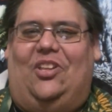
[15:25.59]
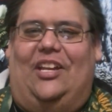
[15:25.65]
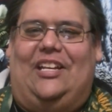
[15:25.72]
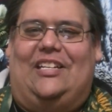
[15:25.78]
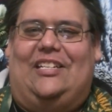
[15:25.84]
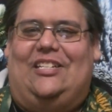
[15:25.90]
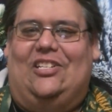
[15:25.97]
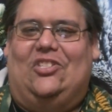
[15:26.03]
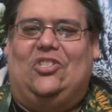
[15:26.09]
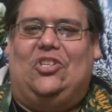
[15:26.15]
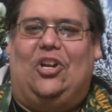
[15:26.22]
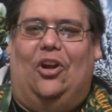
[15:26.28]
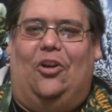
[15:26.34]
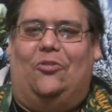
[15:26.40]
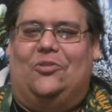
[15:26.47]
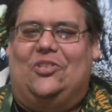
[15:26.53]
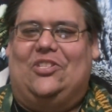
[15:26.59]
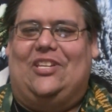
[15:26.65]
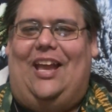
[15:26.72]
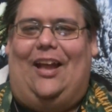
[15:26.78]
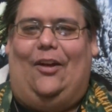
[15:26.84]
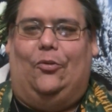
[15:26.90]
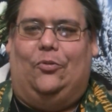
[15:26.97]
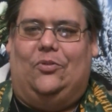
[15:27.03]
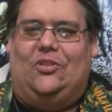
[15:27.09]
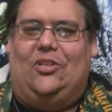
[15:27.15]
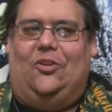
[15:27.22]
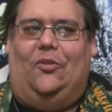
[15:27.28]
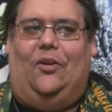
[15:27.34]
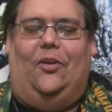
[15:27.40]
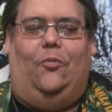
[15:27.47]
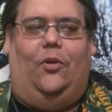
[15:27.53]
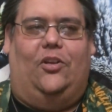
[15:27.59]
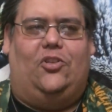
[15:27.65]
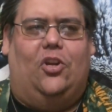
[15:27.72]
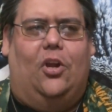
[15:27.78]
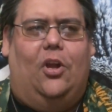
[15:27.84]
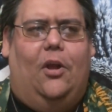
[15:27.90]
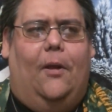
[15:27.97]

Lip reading: like disco sound to it, which